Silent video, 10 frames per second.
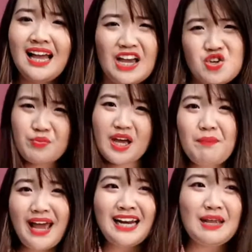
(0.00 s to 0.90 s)
I should be
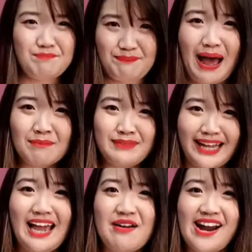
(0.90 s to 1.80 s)
applying lip balm,
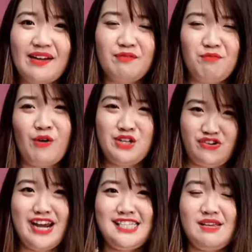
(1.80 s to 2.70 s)
that kind, right?
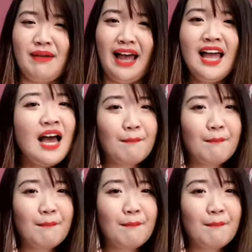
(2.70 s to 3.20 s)
Moisturize it, ma.